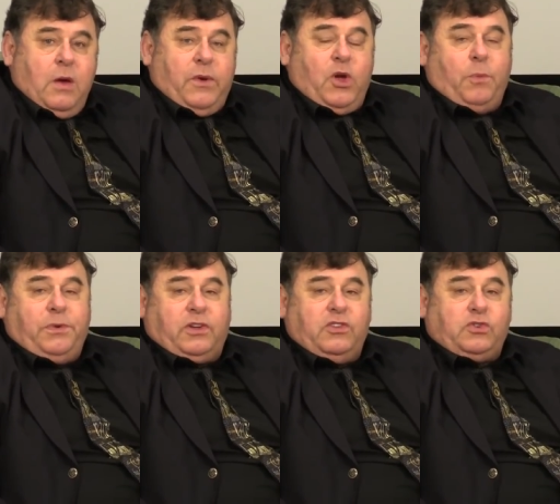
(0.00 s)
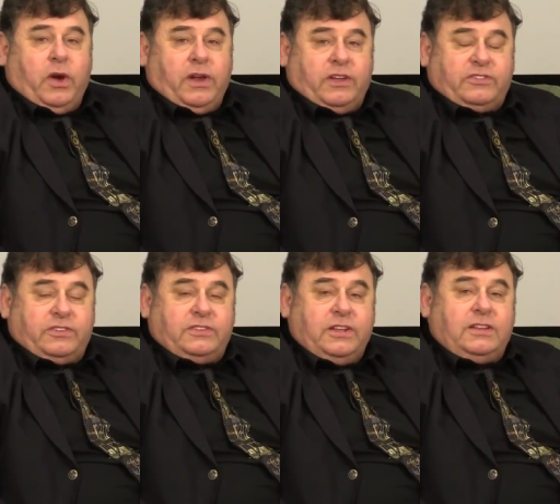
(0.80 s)
We hope you can join
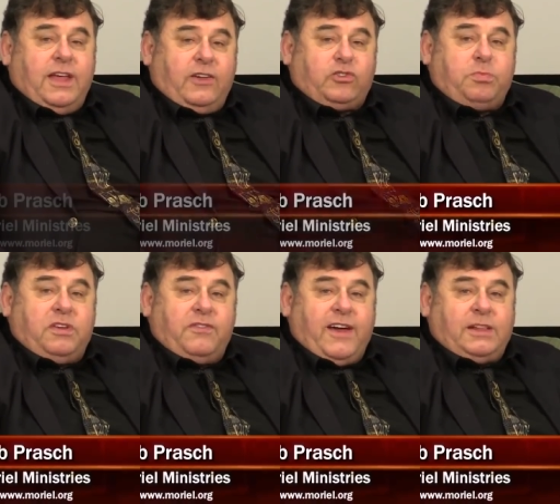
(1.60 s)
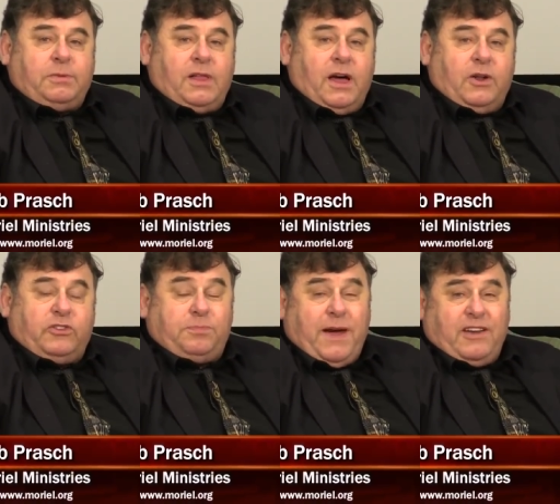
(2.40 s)
us. Details will be available on our
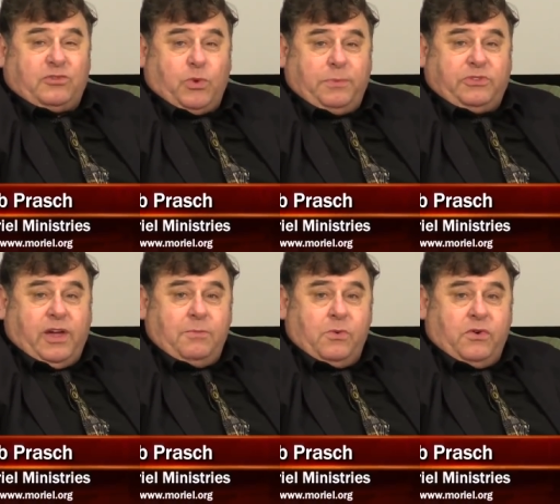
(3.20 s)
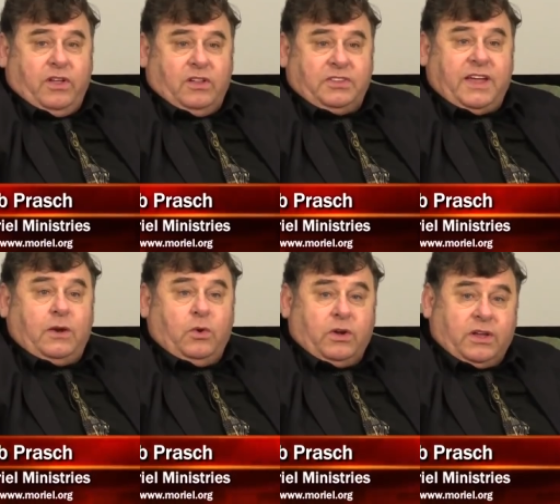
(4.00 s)
Spanish website,
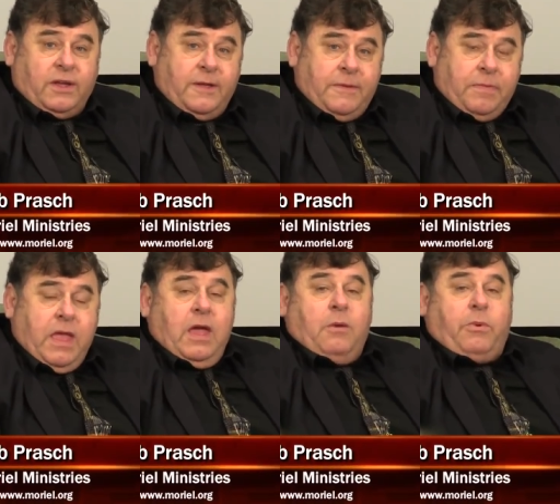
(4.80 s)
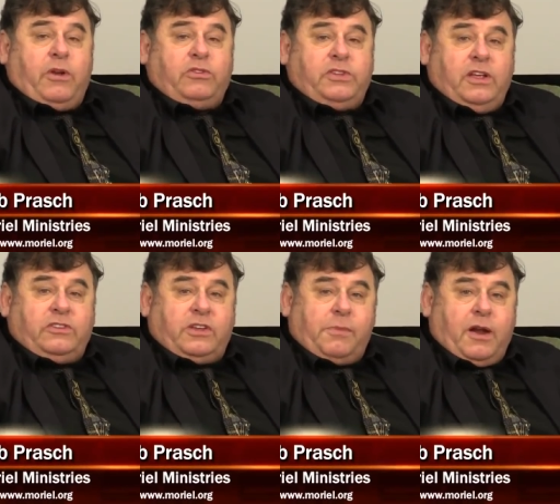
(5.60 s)
moriel.org. Buenos
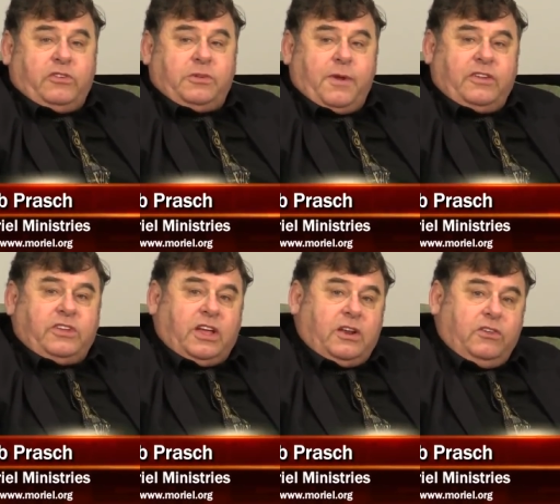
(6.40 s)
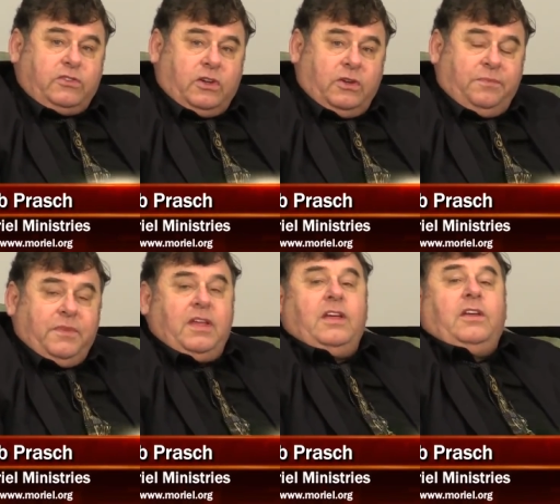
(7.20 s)
días, hermanos y hermanas en Cristo.
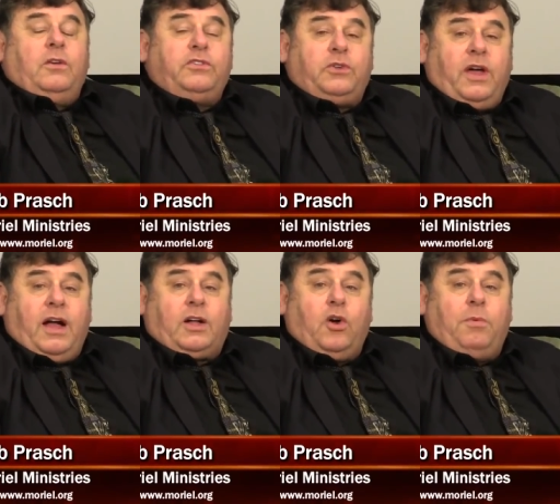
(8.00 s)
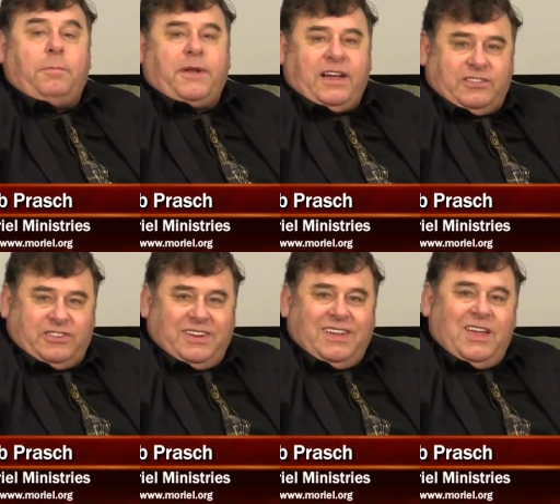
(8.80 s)
Yo soy Jacobo
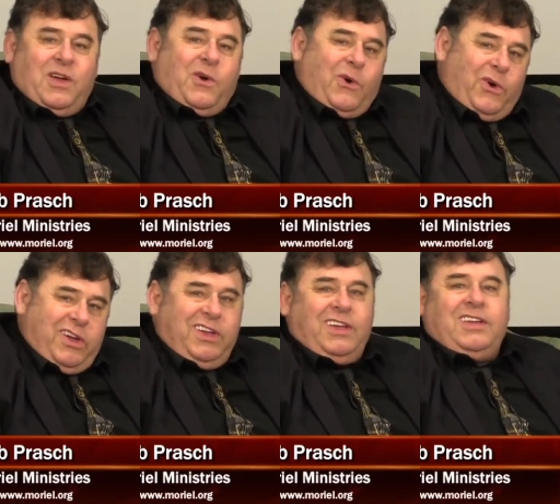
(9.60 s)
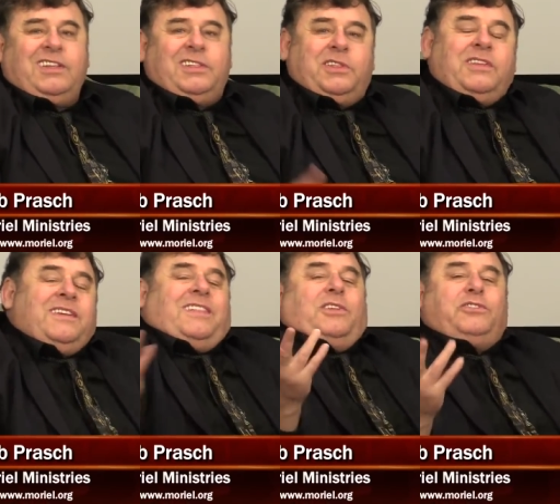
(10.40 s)
Prasch. Hoy
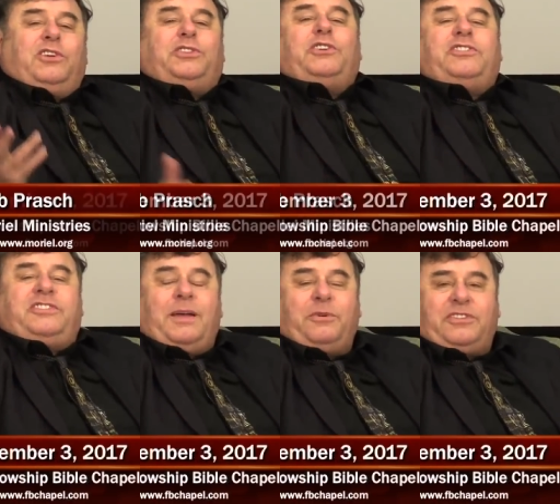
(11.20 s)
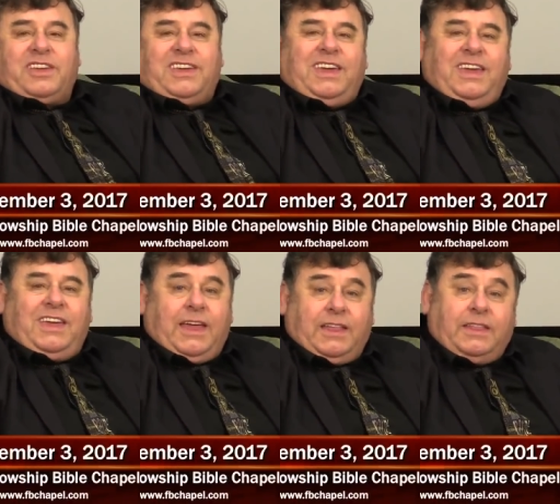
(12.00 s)
nosotros estamos aquí
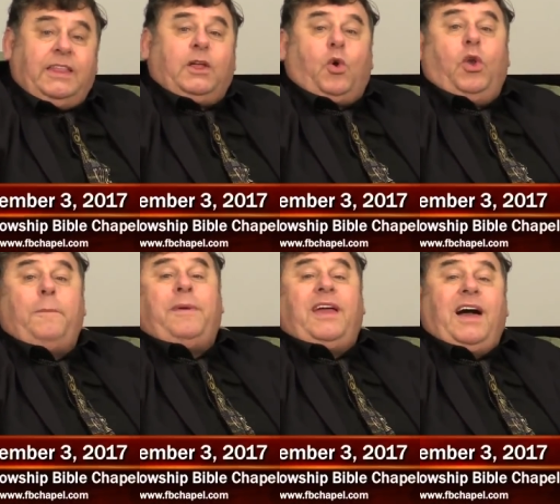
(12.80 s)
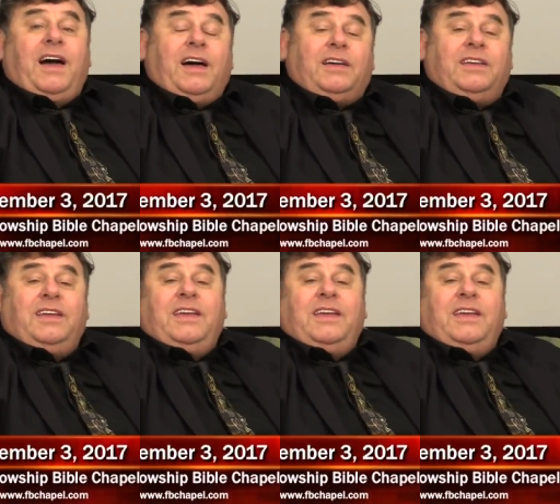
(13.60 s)
en Colombia, uh,